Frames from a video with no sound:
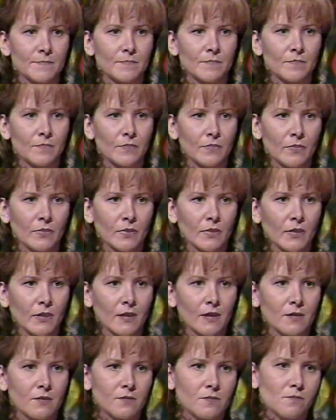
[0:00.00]

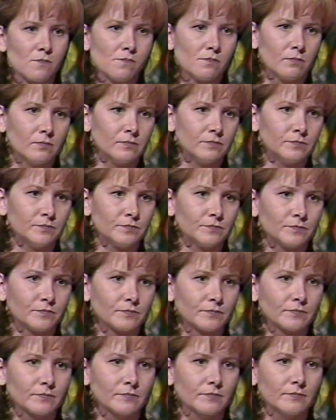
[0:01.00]

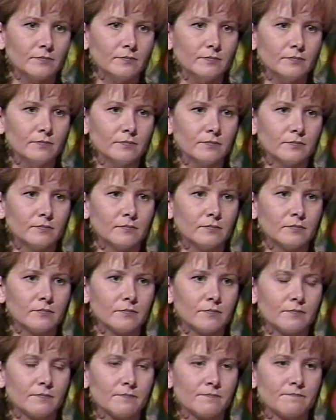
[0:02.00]

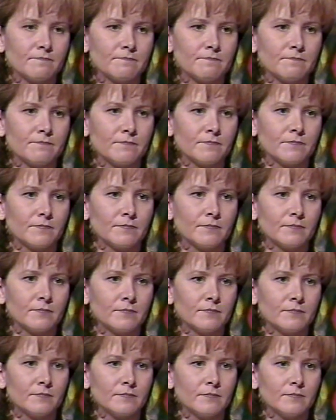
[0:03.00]

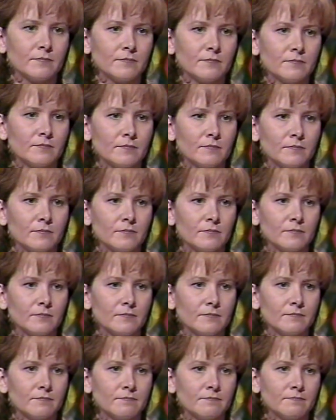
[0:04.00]

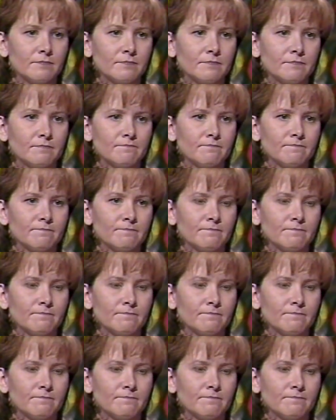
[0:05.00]
Nothing is said.